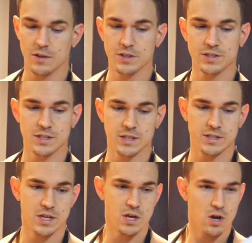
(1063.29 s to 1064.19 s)
This
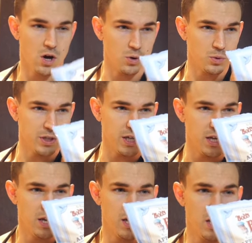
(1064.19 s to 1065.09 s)
is
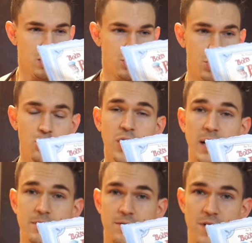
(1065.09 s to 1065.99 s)
only 2
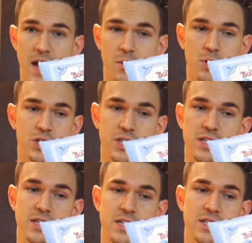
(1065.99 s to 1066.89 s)
grams of fat, which
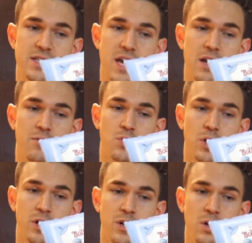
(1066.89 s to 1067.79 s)
is insane for
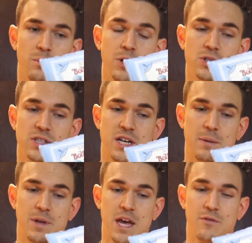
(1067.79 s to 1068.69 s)
granola. Most of the
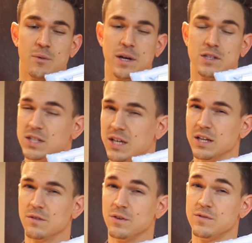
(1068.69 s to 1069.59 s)
time they have around
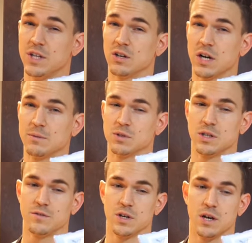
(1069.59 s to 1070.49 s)
10 to 15 grams
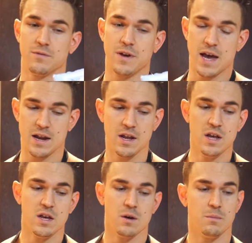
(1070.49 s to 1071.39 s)
of fat.
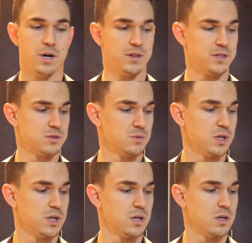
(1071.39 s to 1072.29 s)
But this
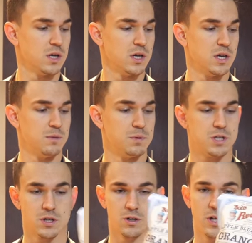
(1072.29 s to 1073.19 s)
one in
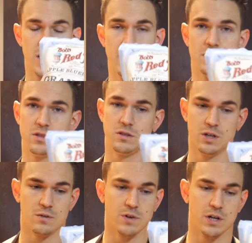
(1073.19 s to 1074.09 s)
particular has,
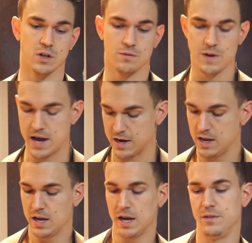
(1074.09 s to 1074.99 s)
you know, very low fat.
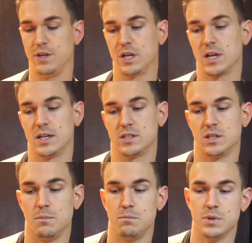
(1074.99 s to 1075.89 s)
And then got
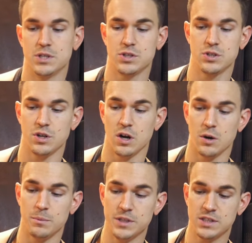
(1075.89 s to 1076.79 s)
some Mr.
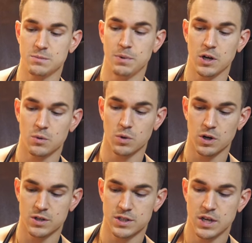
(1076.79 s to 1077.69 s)
or Mrs.
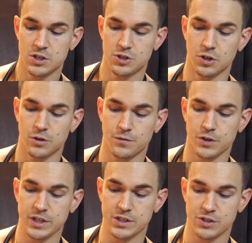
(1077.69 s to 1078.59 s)
Butterworth's
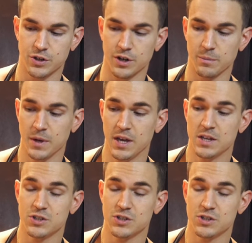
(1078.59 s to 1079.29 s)
sugar-free syrup.